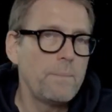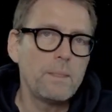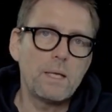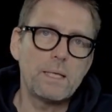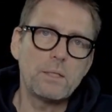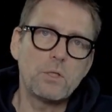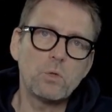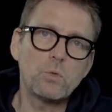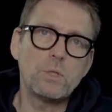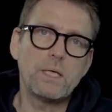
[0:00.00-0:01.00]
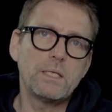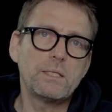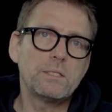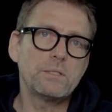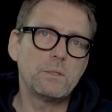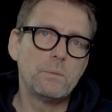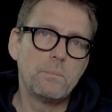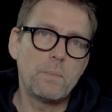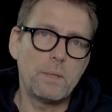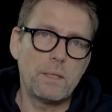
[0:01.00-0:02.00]
It has a dual heating system,
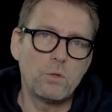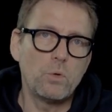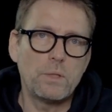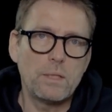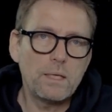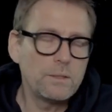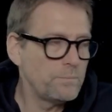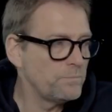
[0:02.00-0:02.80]
let's call it that.